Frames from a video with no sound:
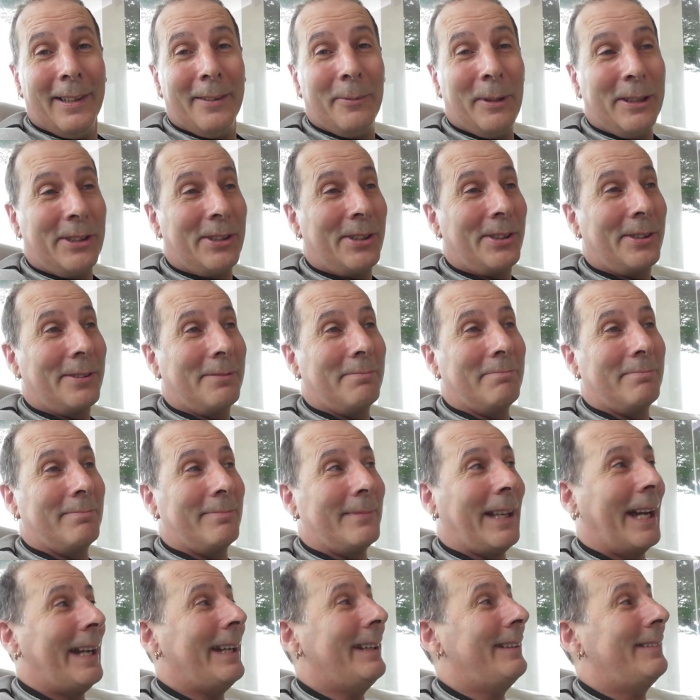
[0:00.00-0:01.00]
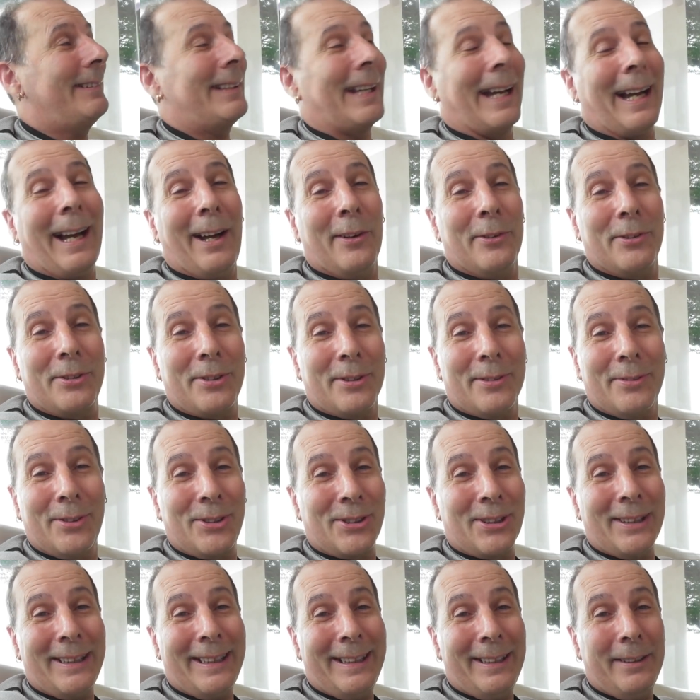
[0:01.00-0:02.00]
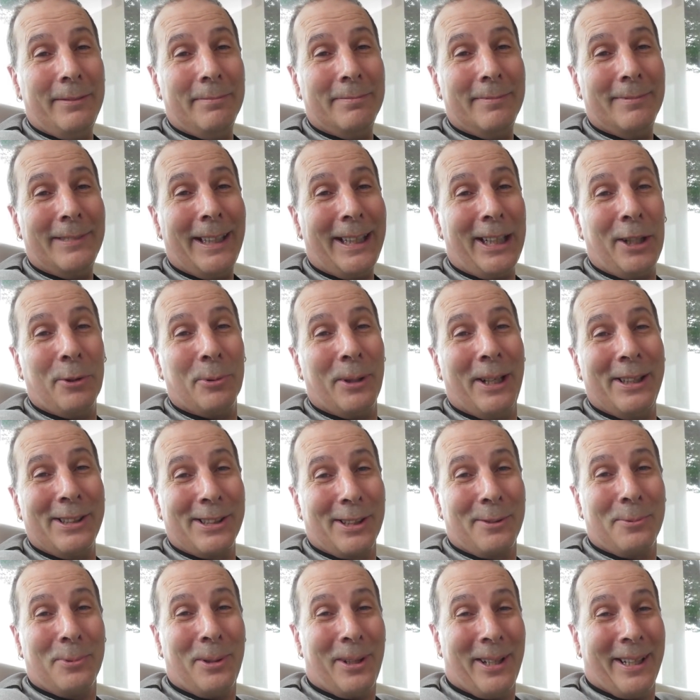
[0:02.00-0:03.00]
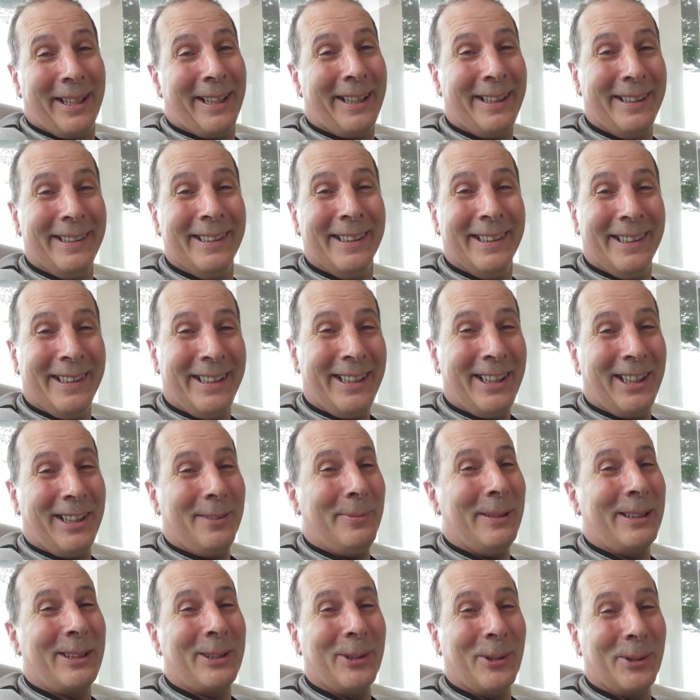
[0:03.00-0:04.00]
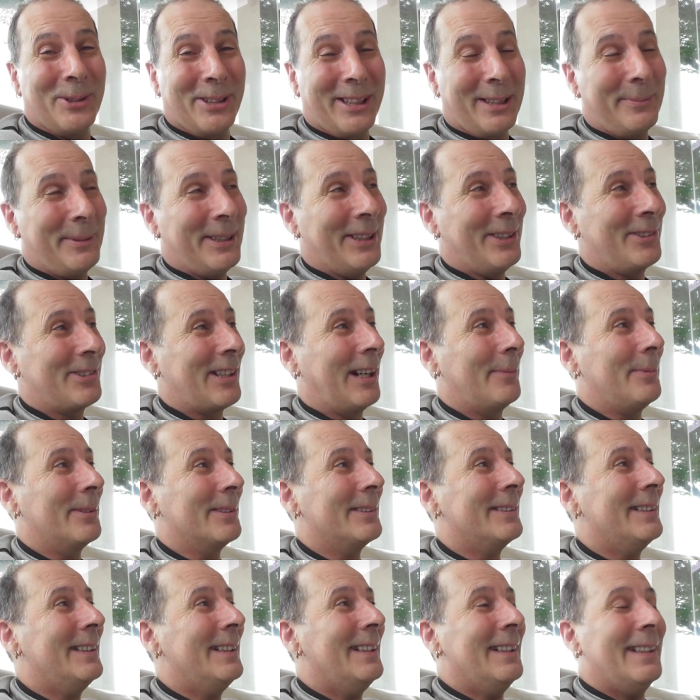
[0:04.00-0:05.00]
which they can't sort of see any reason why it'd be causing any trouble.